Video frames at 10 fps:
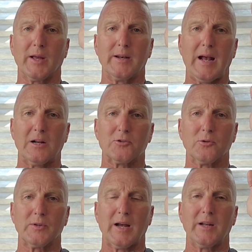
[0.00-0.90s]
that
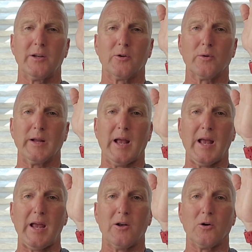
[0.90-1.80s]
natural 90-degree
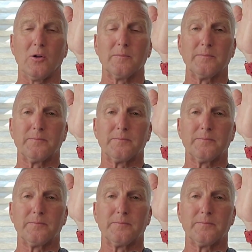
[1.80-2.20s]
angle.